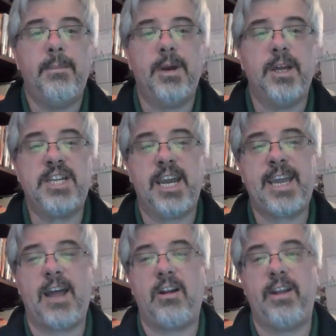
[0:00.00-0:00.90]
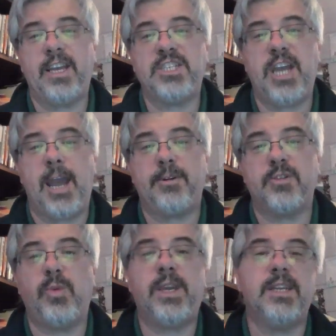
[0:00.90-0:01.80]
But check out our next
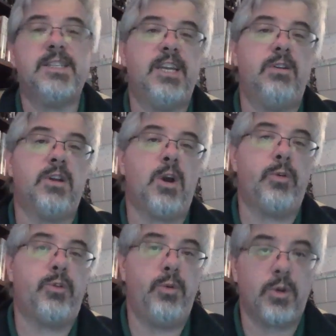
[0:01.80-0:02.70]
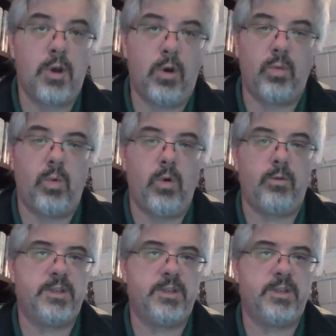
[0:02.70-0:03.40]
chapters. We continue to go through the Cold War,